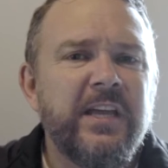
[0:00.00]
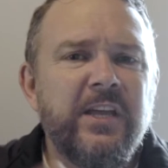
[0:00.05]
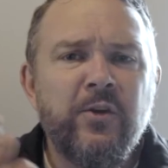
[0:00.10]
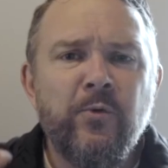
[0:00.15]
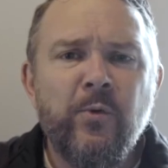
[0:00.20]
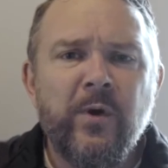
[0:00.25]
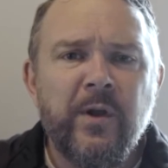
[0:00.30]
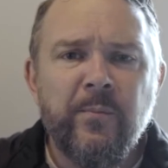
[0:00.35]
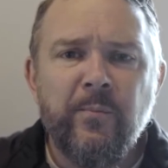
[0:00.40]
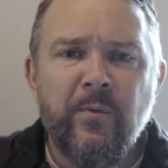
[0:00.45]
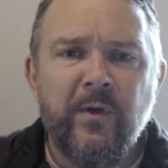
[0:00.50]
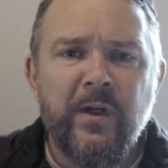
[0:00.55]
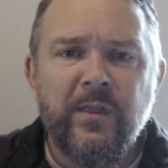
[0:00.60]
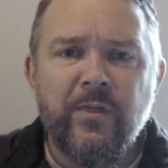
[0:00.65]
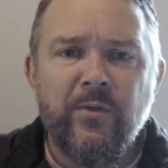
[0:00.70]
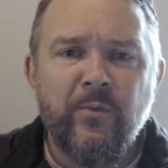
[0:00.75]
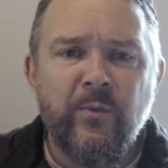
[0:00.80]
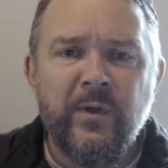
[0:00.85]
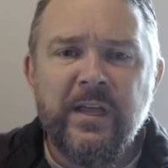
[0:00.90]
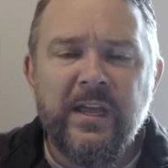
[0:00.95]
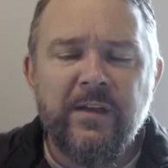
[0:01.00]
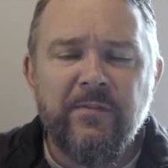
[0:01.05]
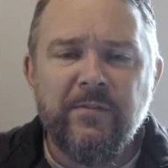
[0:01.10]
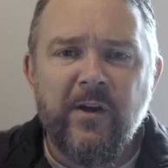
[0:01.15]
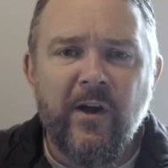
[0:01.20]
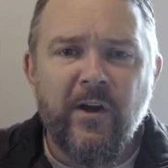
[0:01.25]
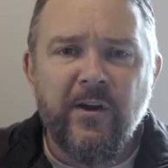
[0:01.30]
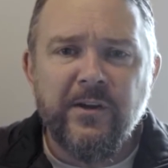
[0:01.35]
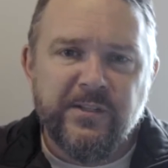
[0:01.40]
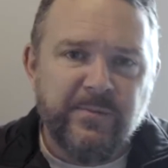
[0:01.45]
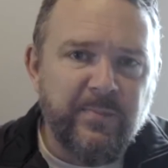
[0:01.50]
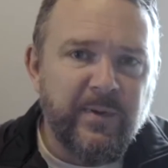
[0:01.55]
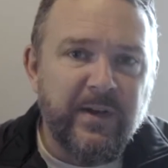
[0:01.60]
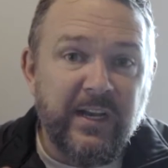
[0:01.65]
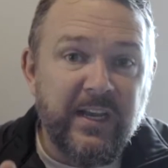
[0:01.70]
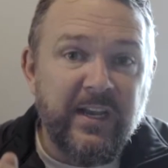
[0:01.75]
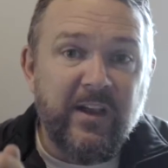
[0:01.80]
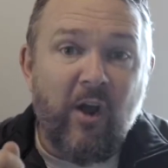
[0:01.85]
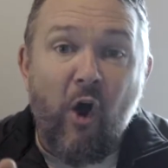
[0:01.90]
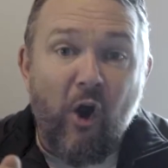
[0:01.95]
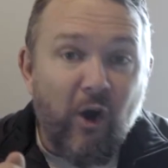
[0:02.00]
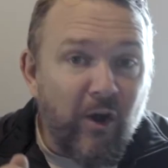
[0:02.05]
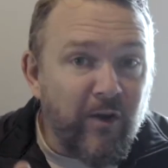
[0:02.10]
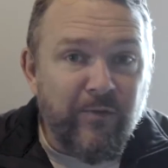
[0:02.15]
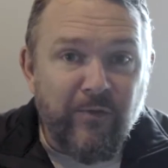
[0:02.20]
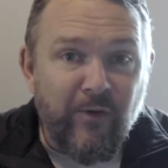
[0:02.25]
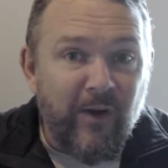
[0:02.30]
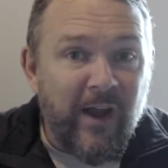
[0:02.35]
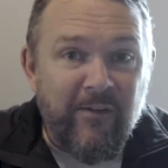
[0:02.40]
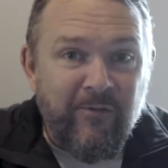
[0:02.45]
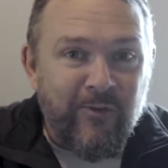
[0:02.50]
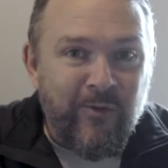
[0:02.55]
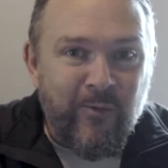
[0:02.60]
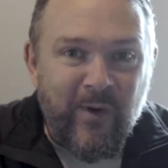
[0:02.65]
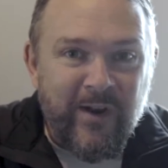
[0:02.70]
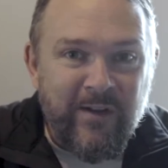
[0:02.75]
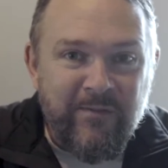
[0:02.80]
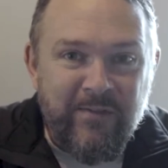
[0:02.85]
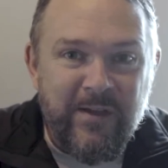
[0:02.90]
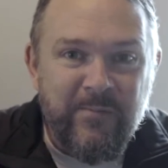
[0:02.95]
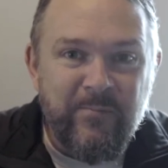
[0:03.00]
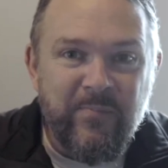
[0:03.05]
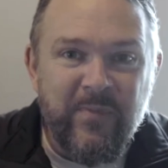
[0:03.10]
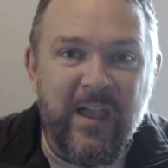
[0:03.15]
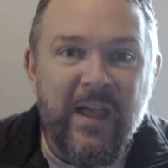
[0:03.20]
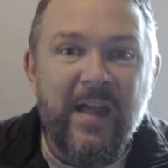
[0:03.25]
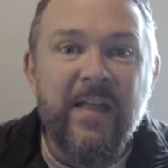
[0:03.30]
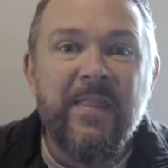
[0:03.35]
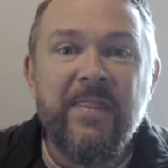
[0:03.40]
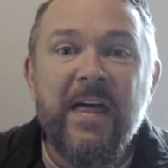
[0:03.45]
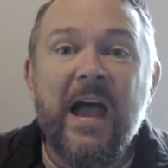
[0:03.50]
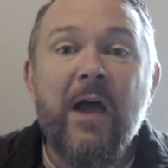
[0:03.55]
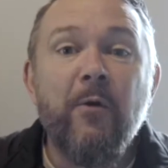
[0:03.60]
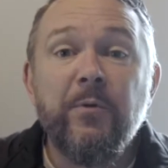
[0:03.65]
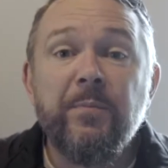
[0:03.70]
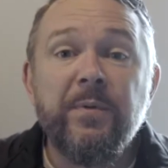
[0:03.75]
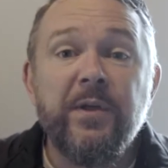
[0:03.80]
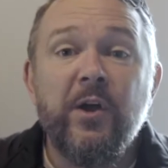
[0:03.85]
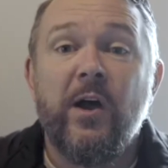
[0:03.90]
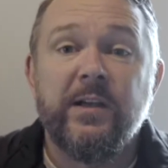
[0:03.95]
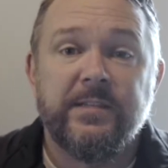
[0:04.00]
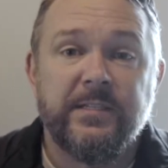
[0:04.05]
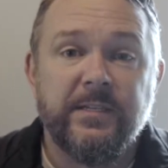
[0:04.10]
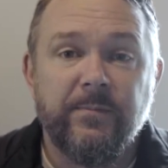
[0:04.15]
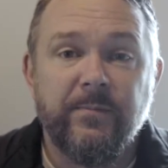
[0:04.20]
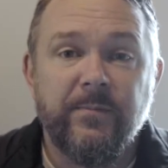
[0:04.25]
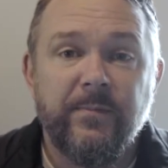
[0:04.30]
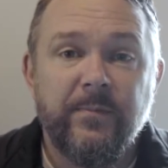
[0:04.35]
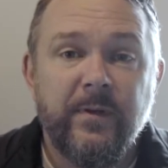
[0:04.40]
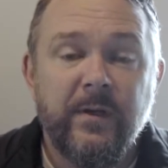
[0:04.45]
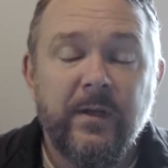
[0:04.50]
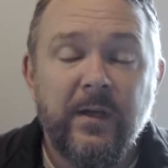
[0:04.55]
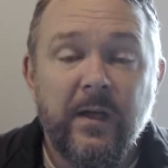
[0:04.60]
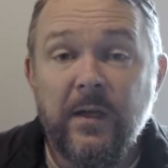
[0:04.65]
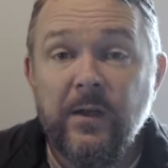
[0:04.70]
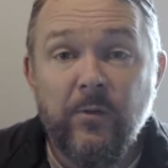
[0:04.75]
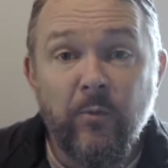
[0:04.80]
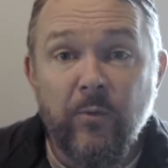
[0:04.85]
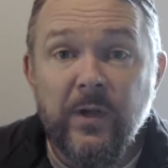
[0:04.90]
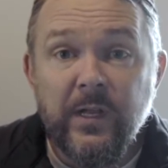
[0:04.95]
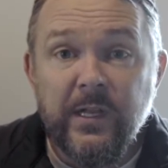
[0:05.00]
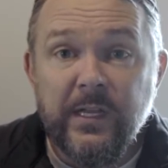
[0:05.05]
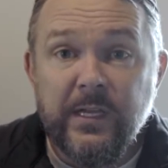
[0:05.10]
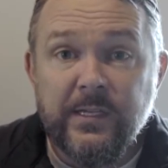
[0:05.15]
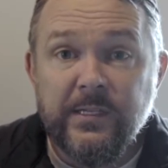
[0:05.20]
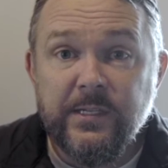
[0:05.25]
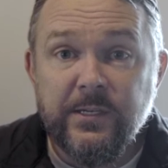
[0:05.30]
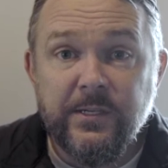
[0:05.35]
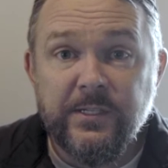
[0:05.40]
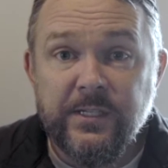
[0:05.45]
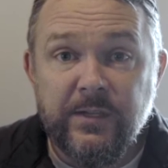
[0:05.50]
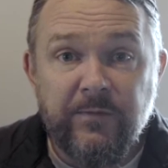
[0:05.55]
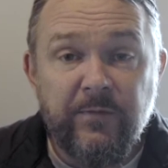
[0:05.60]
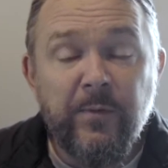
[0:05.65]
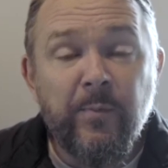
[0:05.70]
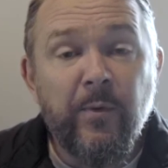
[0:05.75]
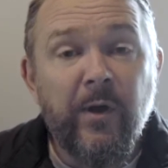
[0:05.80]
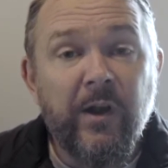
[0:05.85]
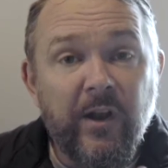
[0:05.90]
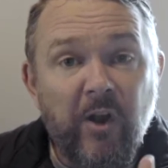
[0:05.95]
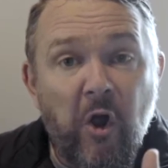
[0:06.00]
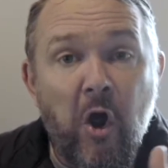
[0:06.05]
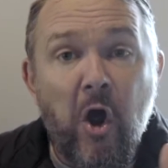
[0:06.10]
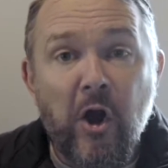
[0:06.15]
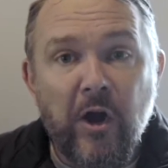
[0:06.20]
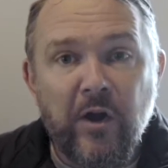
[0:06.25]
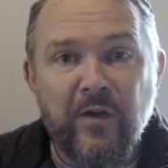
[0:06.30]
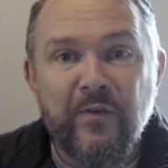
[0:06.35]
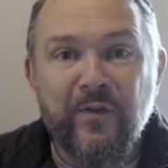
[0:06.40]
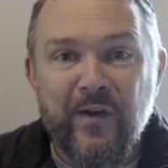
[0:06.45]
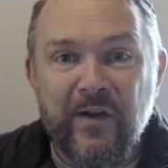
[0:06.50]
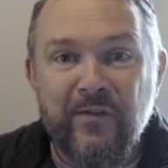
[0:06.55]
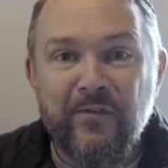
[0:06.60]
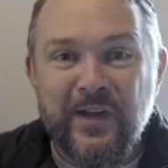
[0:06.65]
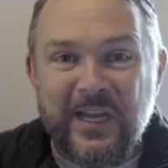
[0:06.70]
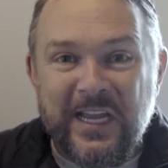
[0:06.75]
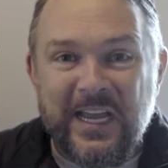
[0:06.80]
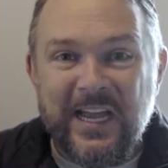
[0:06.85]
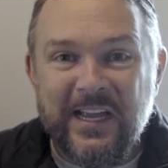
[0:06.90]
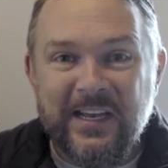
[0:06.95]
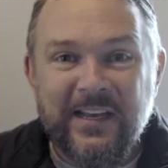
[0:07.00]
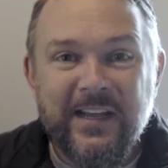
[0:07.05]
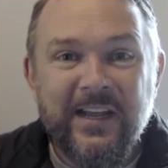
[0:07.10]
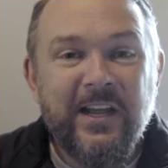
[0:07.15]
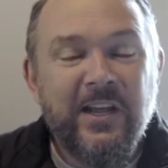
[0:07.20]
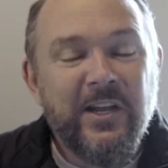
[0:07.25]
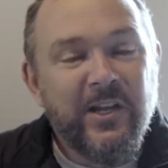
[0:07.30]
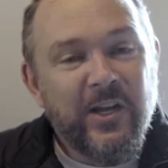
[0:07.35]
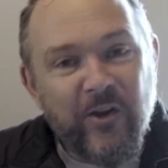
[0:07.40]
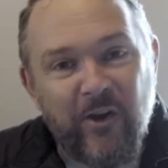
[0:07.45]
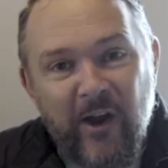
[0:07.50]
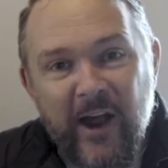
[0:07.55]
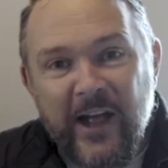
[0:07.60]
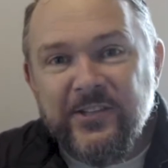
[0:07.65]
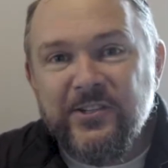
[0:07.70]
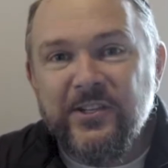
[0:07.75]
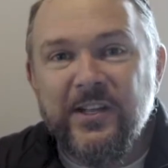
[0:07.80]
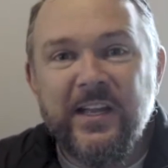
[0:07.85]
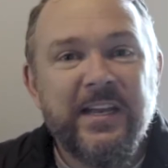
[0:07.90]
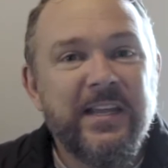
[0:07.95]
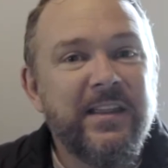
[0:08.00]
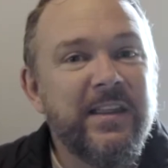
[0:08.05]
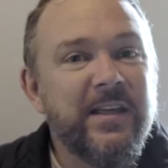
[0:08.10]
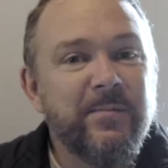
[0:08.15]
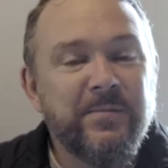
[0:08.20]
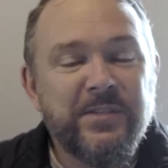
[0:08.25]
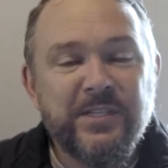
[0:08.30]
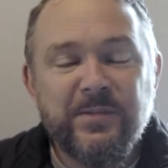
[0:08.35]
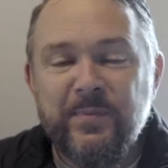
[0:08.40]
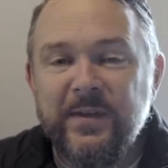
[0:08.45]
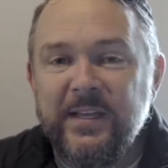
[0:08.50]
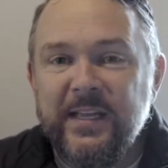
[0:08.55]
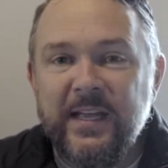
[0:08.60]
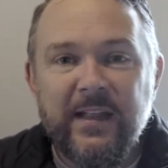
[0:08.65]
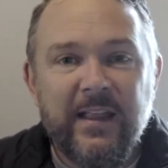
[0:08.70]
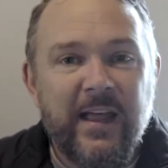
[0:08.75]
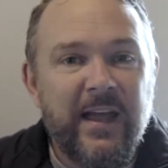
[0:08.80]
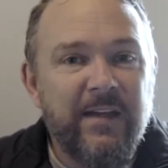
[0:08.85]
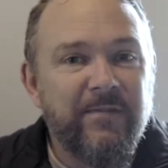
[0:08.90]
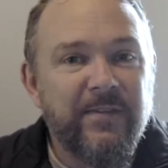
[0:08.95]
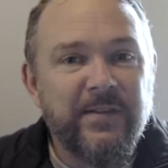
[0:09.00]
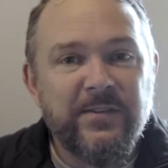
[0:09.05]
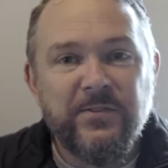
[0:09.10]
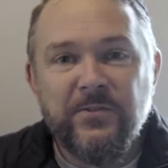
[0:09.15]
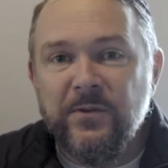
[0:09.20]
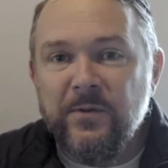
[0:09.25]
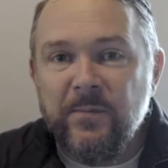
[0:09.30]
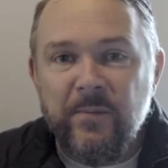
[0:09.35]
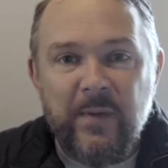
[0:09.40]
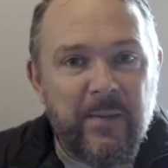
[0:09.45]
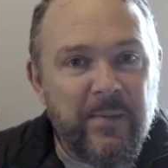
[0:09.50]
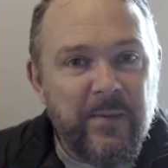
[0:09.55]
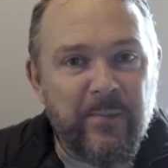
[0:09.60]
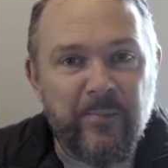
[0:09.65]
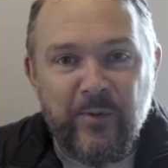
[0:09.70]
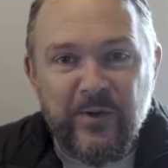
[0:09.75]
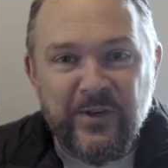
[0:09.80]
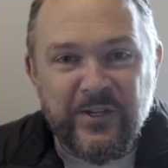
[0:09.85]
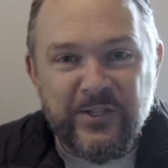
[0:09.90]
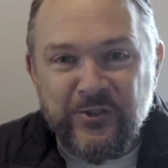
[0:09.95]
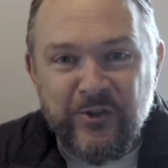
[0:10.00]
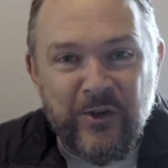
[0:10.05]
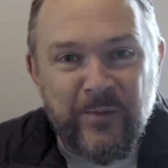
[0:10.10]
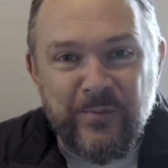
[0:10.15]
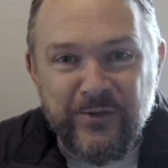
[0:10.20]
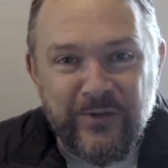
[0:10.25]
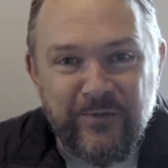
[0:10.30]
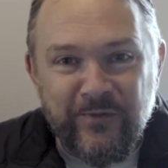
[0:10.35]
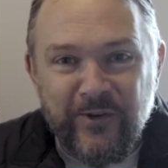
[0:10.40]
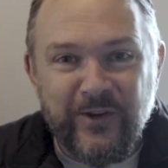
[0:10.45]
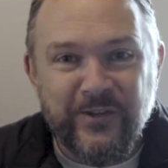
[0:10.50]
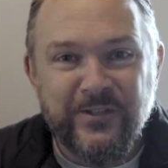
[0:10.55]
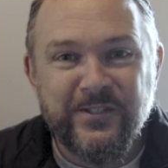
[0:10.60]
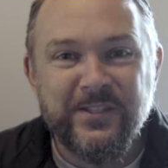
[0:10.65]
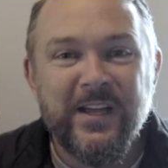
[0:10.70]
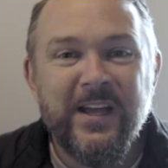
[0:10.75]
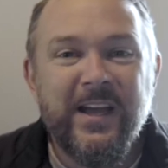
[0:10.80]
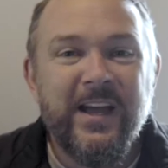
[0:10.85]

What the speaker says: you want to bring 3 gift cards, but a card for every one of them. That would be awesome. Like really, seriously, if you brought a card for every kid, congratulating them, speaking life into them, maybe putting a scripture verse,